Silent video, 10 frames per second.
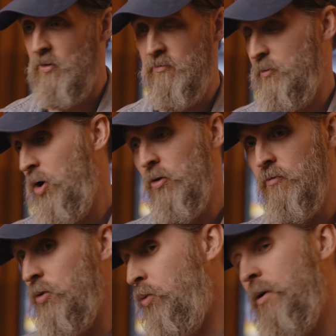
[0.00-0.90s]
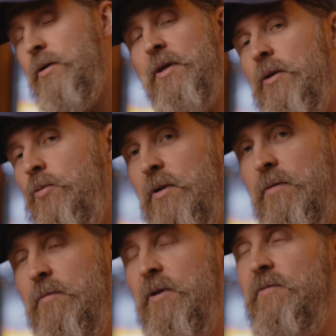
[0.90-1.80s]
from all over the world that I
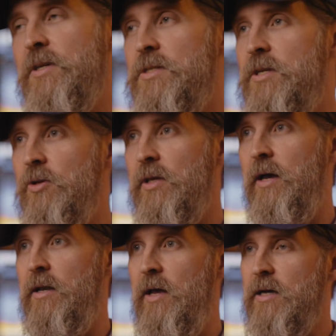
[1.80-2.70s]
wouldn't have necessarily had